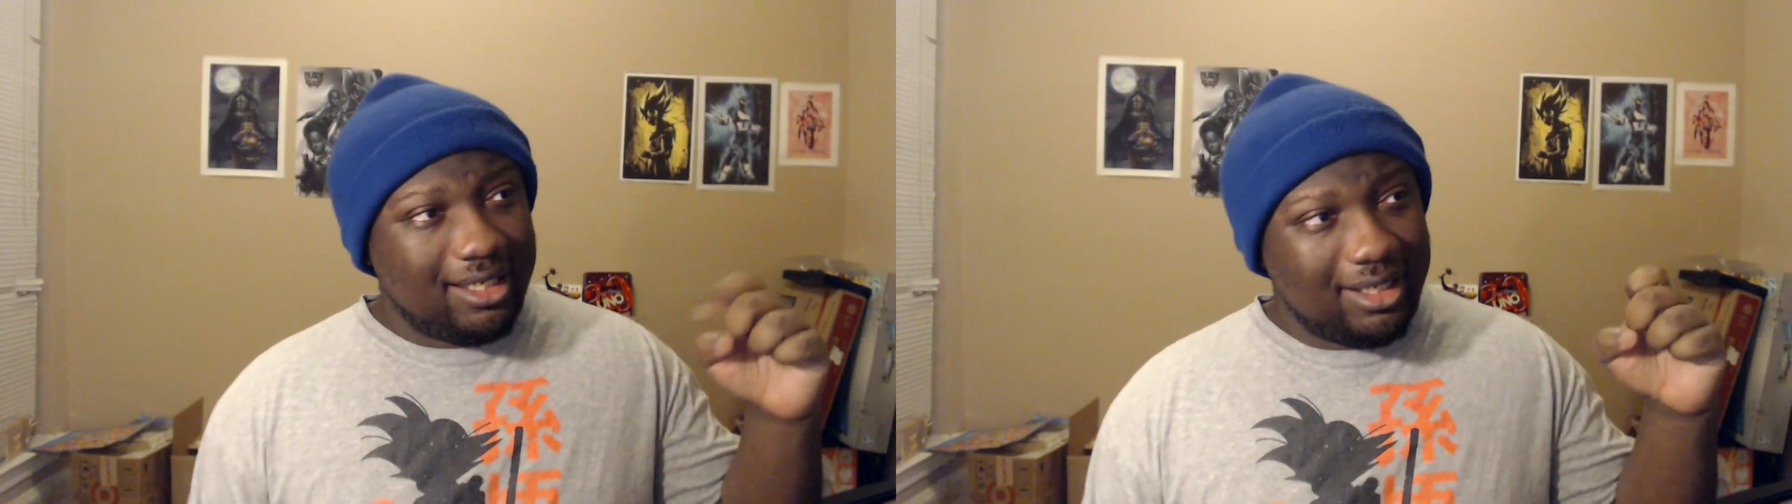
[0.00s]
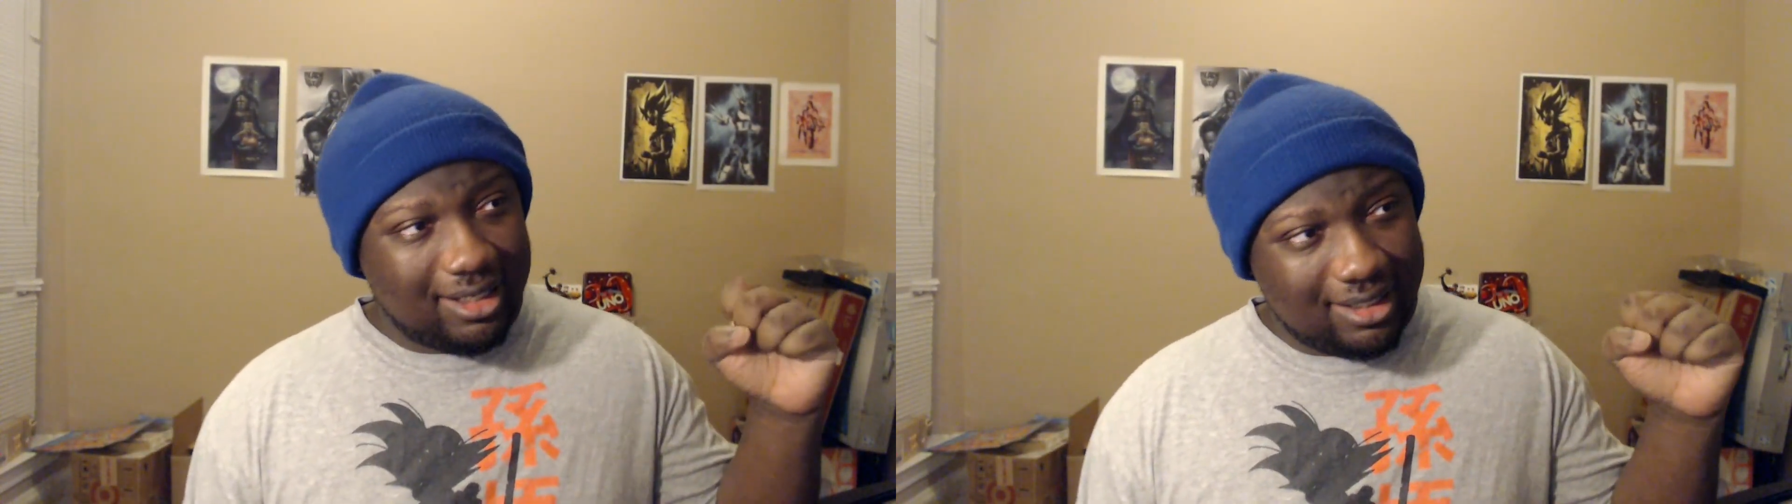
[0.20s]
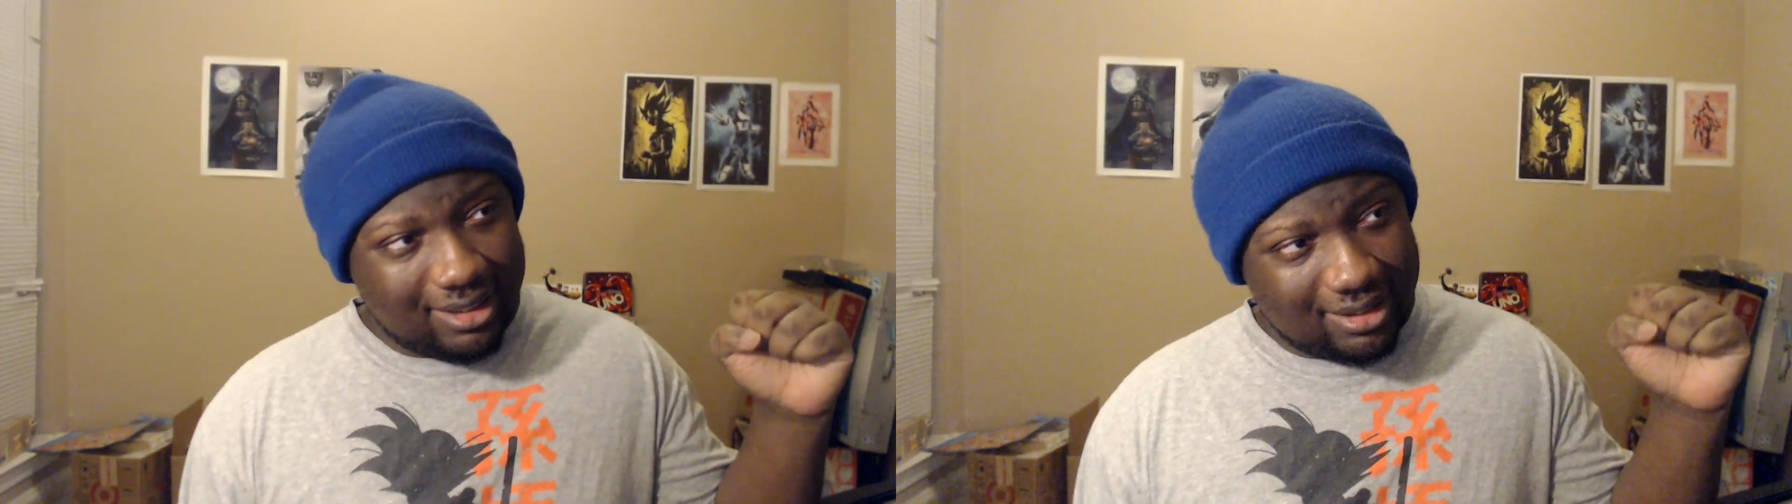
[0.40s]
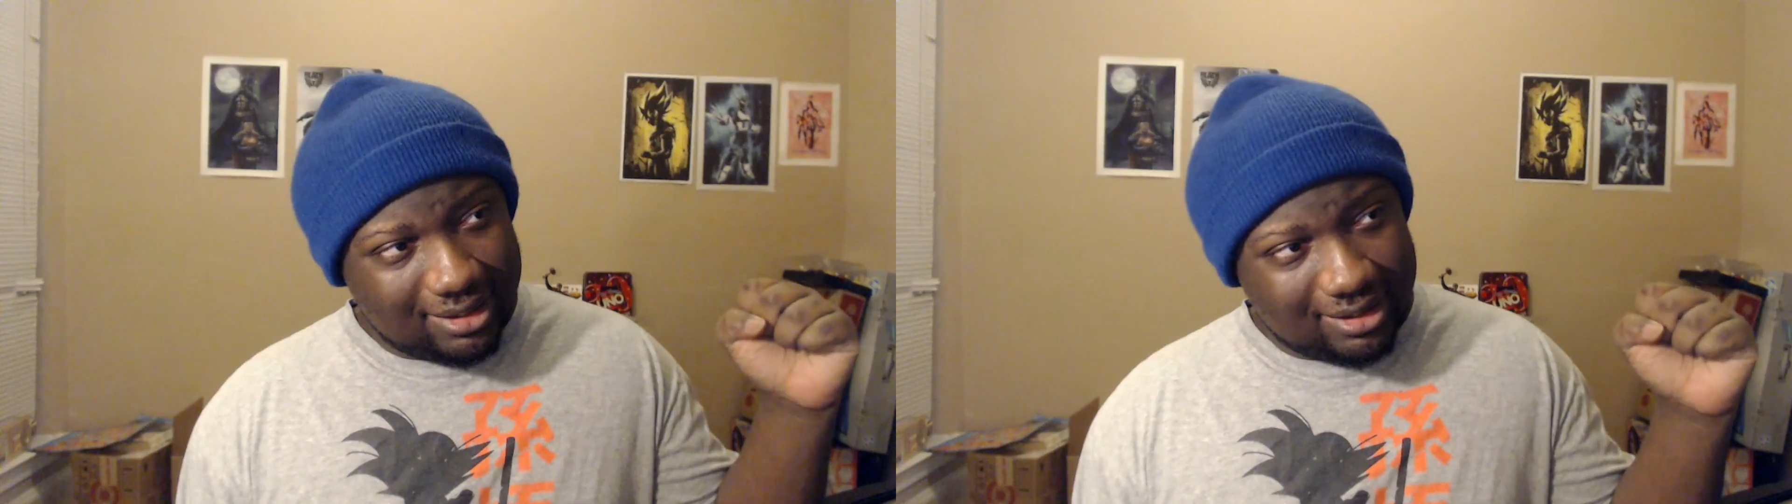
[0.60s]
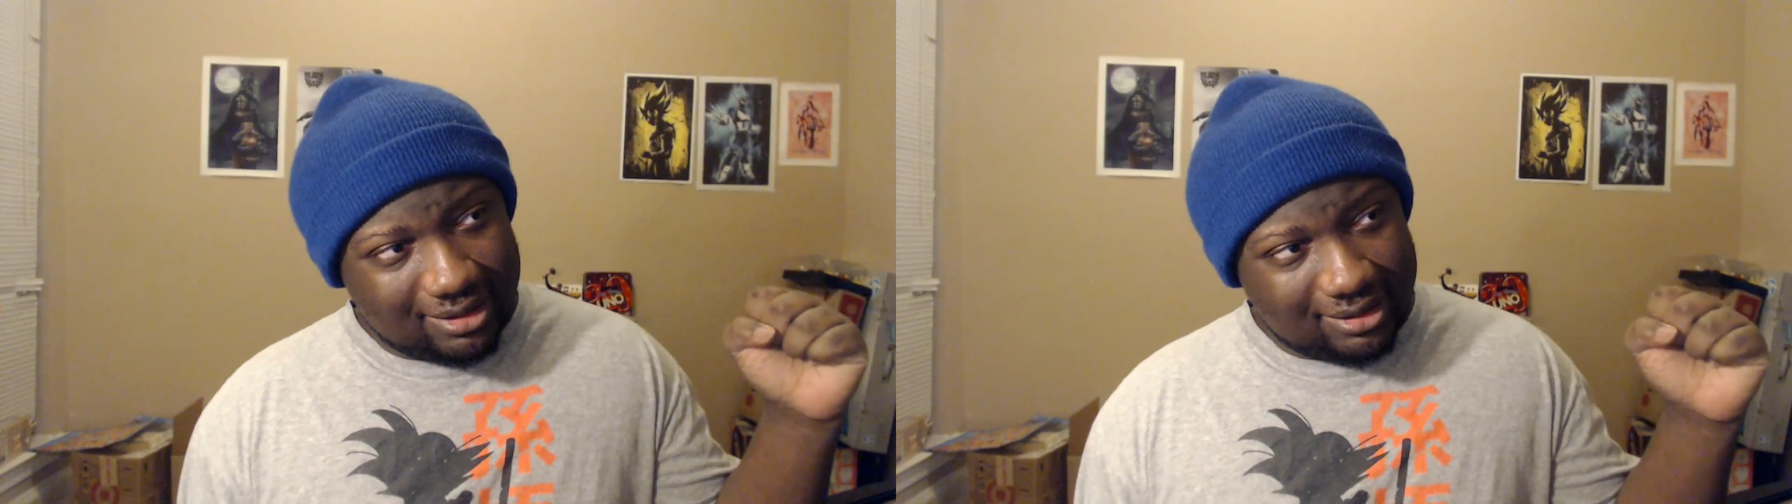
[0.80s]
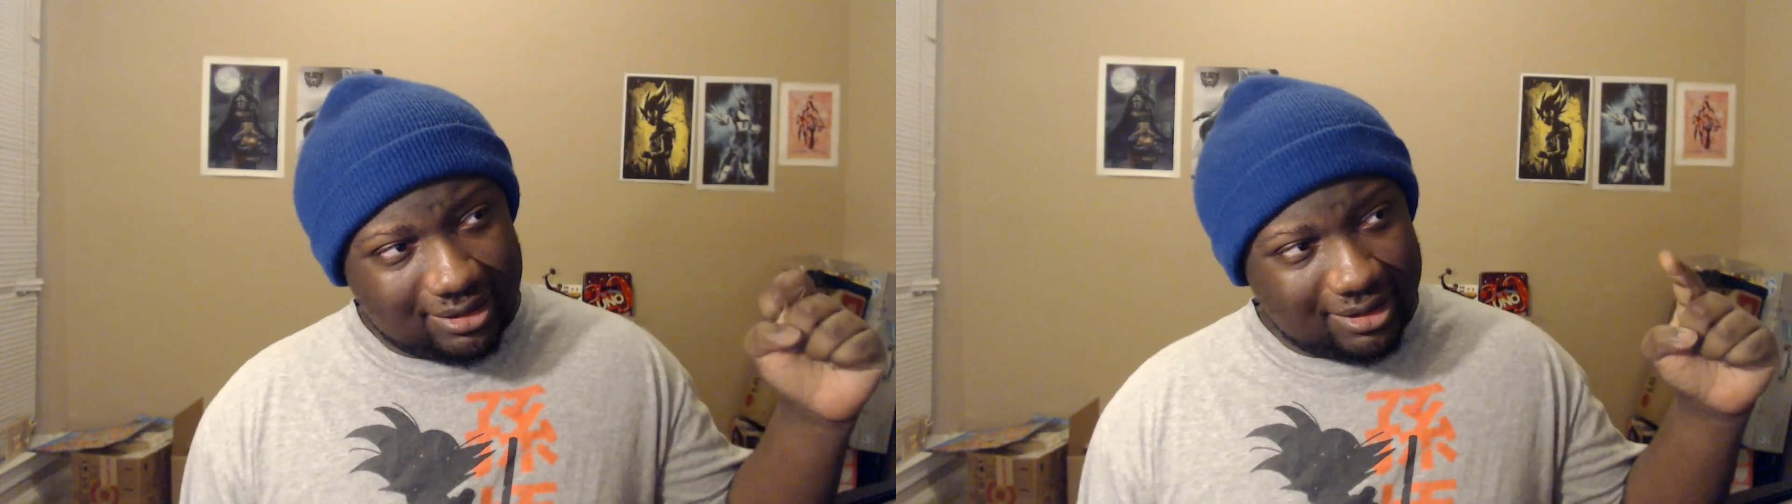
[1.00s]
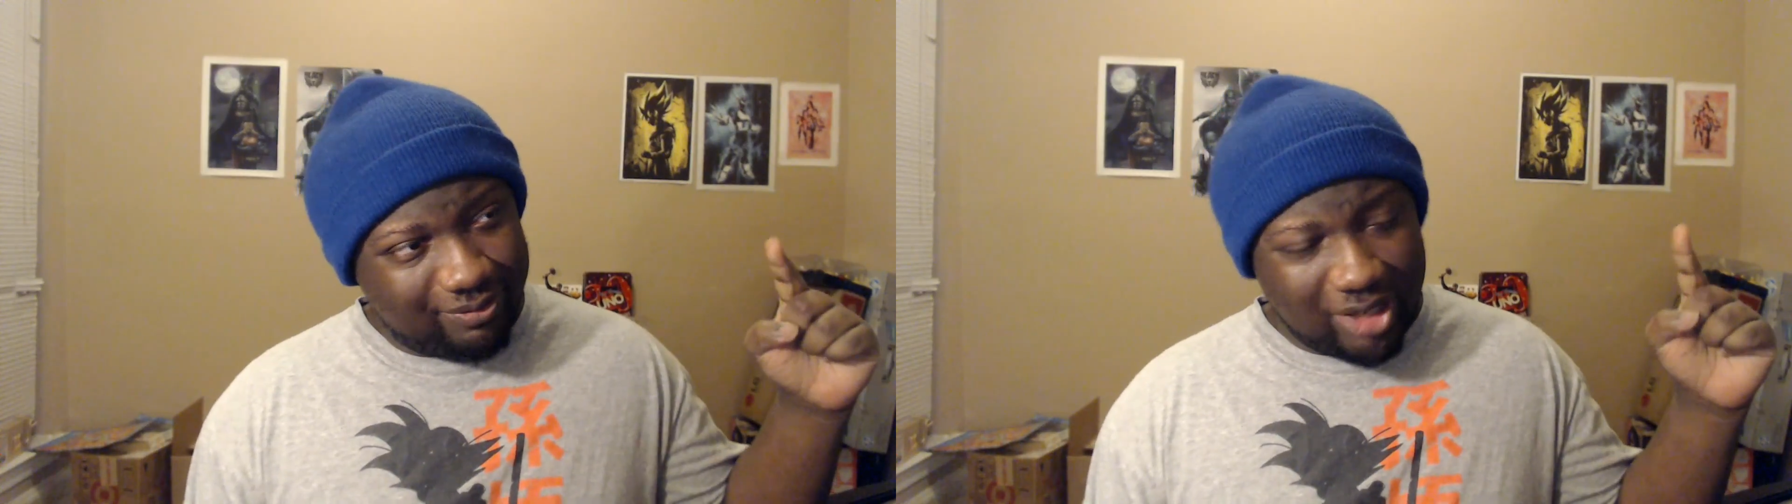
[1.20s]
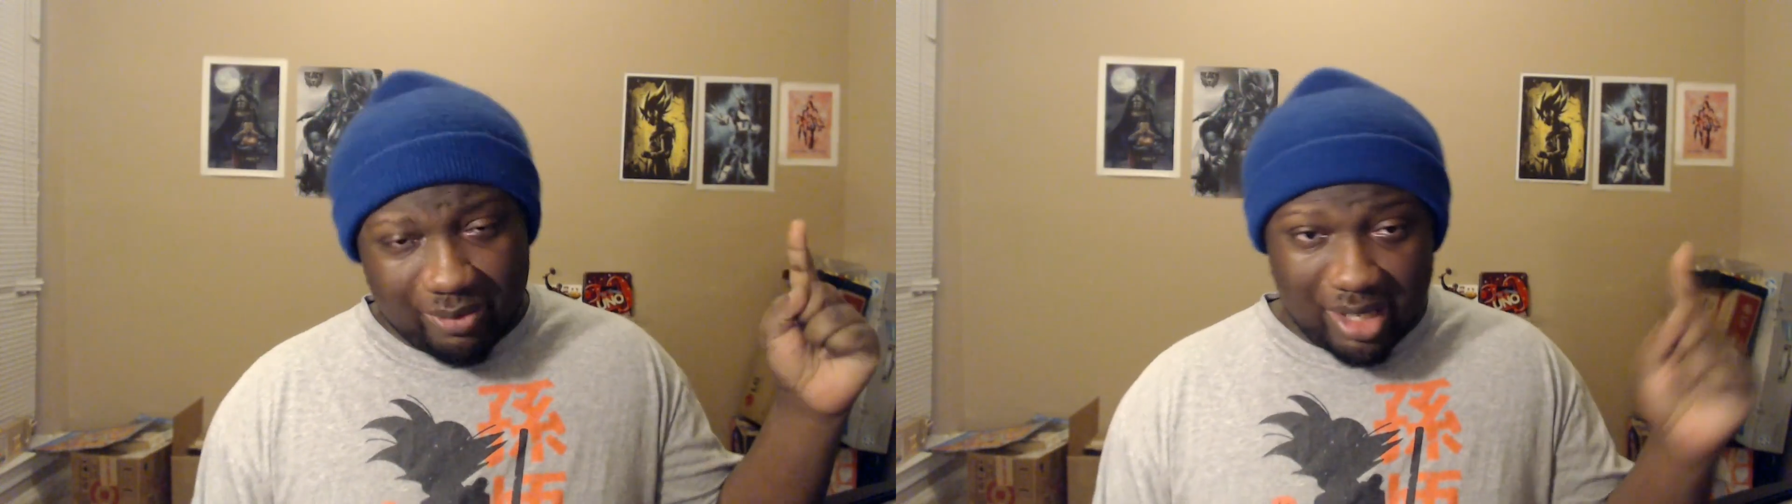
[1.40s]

followed